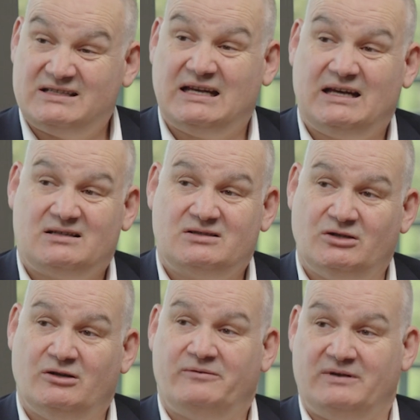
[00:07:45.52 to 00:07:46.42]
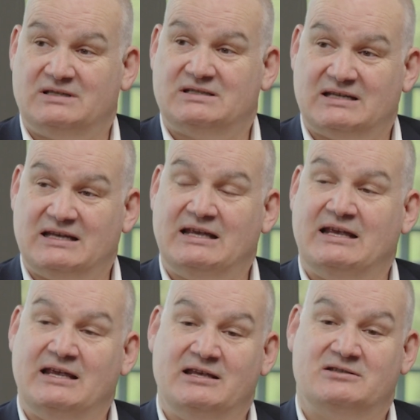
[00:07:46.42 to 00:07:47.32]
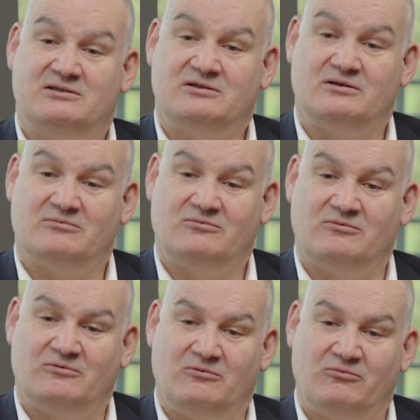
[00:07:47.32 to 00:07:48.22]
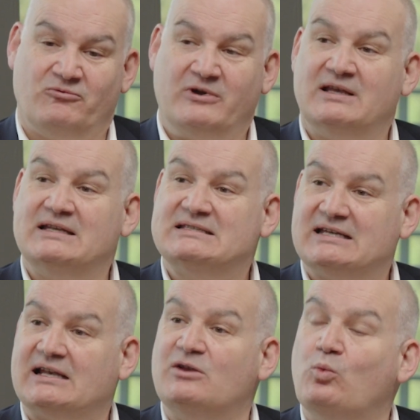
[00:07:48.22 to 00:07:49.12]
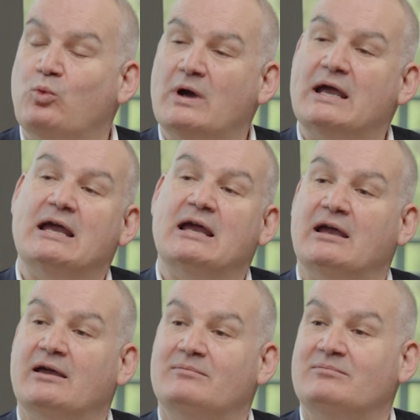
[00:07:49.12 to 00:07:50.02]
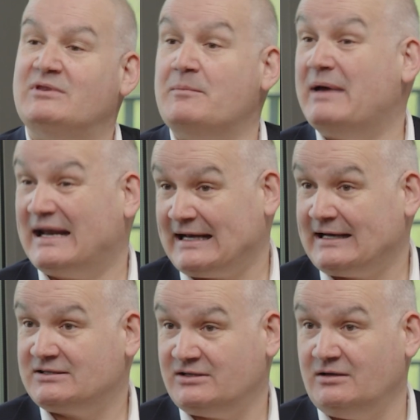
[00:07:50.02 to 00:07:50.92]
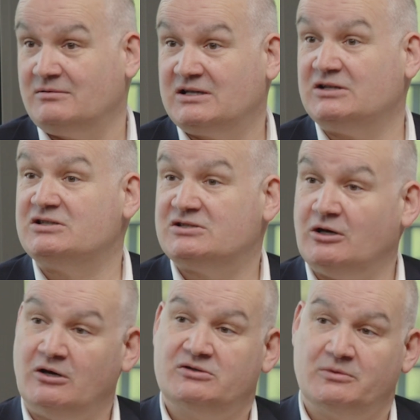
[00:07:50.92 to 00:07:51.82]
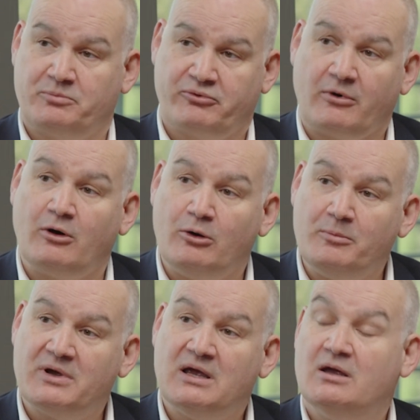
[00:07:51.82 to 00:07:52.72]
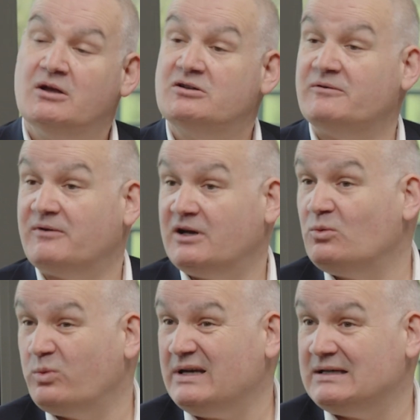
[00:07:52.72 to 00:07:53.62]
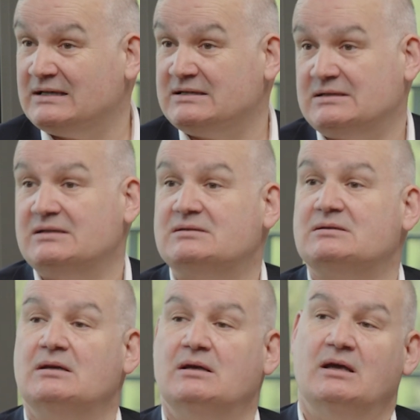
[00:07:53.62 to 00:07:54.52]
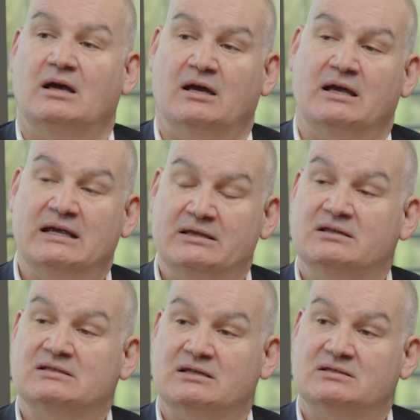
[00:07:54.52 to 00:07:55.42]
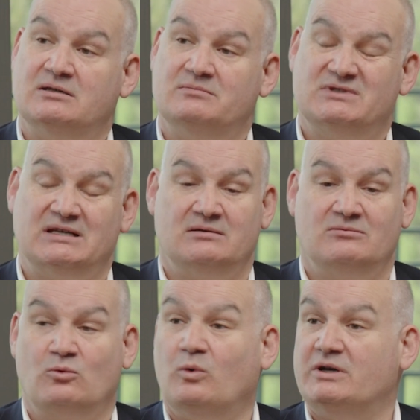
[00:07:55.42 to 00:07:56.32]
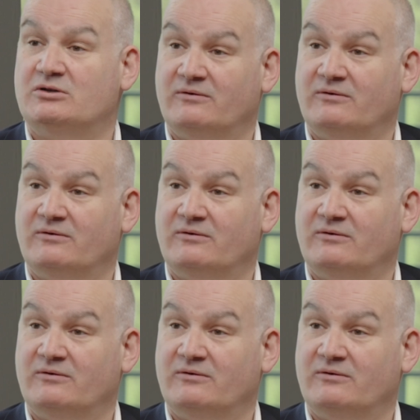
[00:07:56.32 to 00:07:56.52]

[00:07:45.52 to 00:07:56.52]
attack surface is realistically where the bad actor can start to probe, to find weaknesses in the systems. And quite